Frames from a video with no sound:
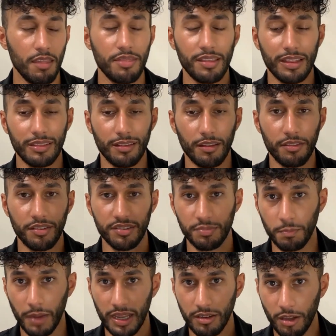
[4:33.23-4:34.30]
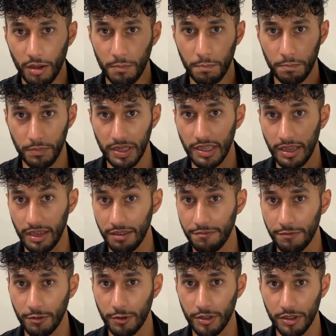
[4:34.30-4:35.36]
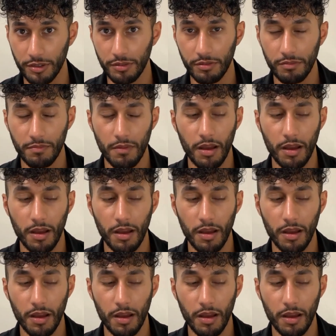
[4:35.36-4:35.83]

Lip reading: then this might not be it for you,